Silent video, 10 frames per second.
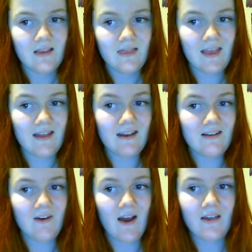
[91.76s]
Then they
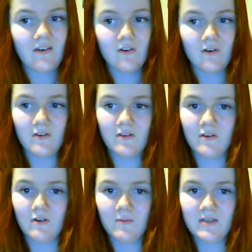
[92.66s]
tried
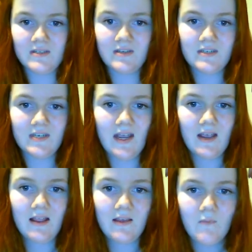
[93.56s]
Drome's
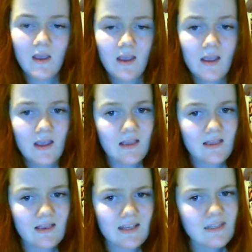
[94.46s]
chain.
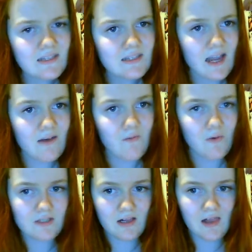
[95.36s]
This chain
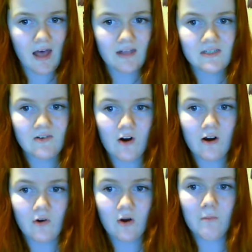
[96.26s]
was a lot
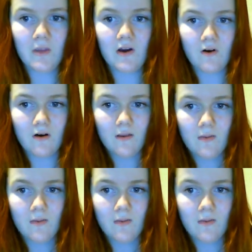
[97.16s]
stronger and bigger.